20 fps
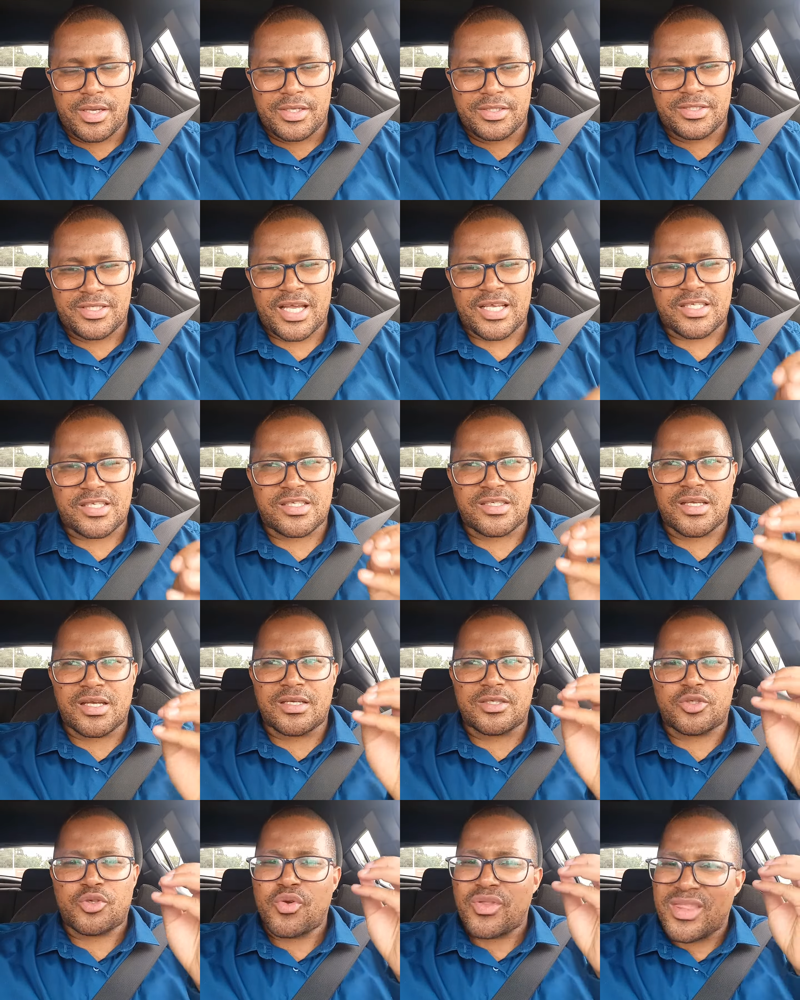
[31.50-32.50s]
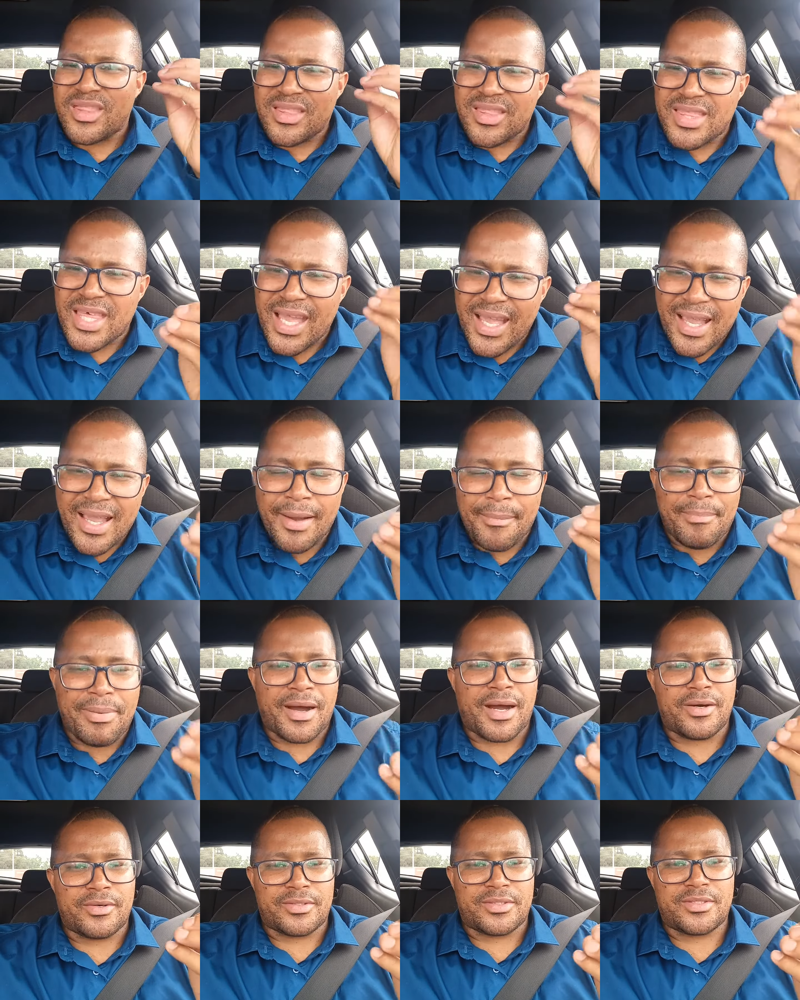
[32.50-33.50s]
Just to think
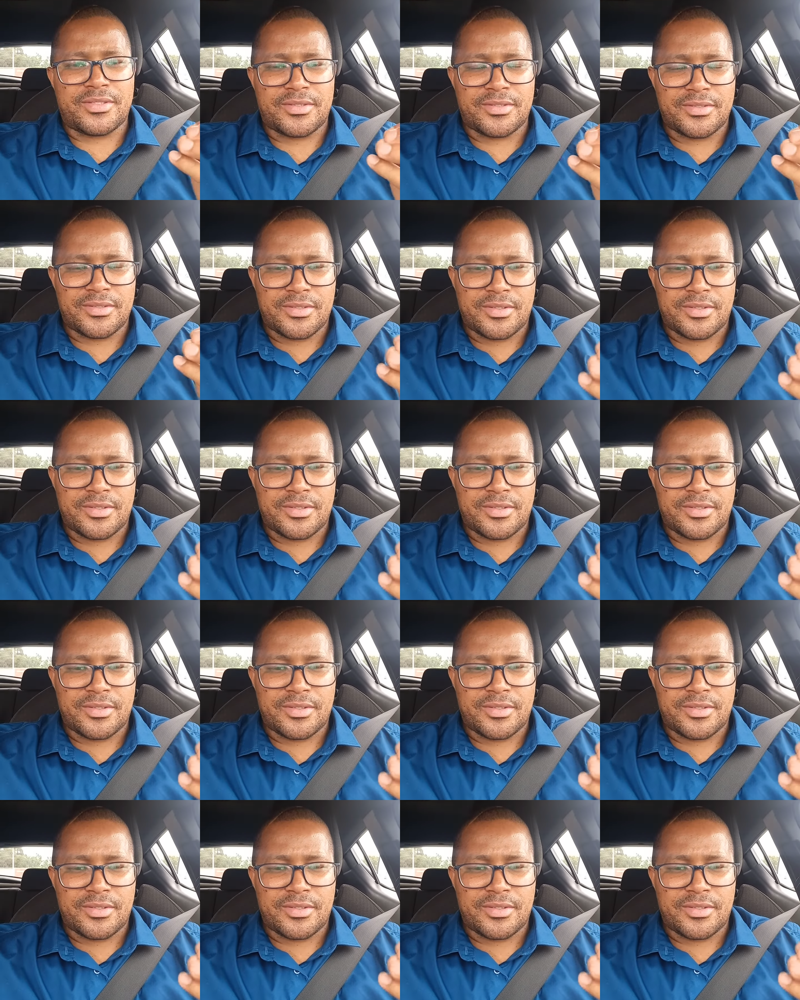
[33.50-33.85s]
about